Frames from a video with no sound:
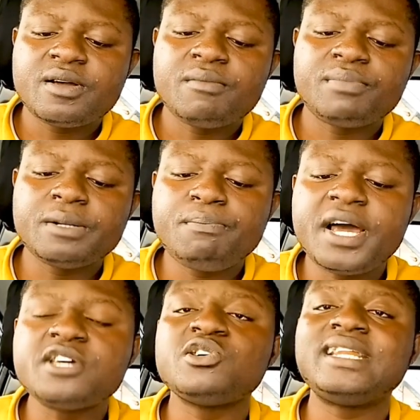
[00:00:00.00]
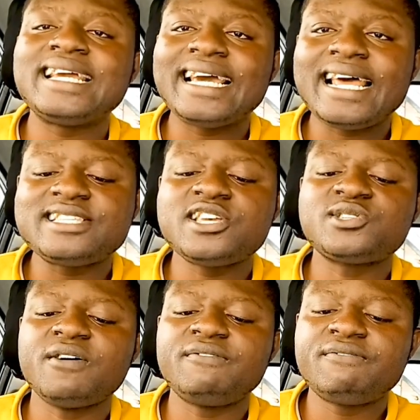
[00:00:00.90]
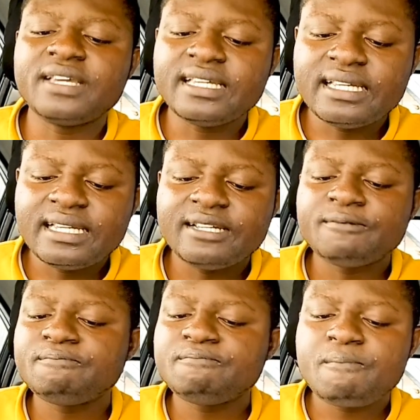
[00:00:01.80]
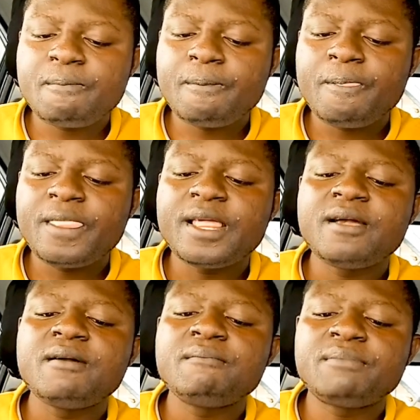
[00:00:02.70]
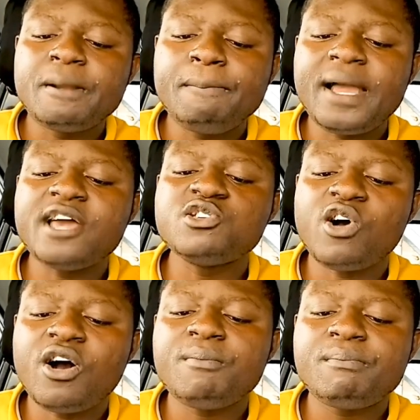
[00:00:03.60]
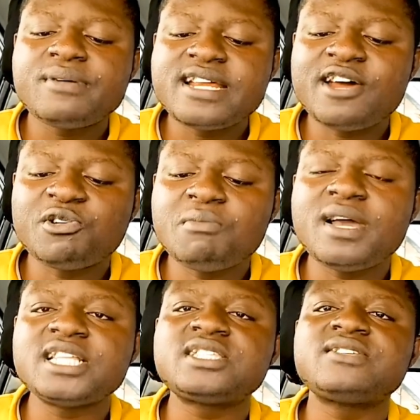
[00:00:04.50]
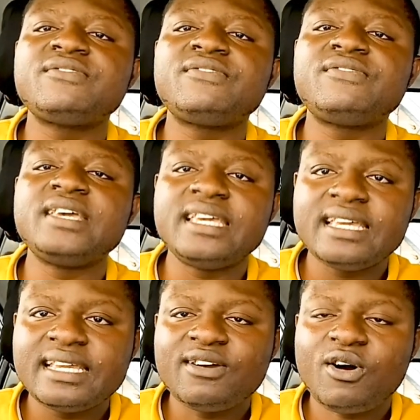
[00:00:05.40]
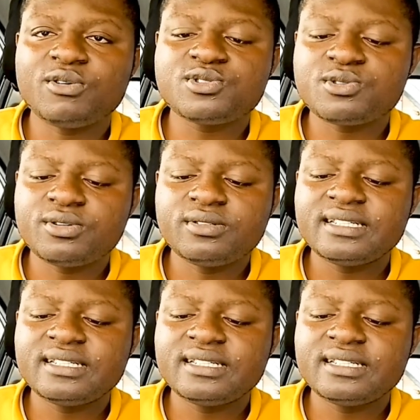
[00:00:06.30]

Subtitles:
Prepare your legalization fee. Prepare your pre-enrollment fee also.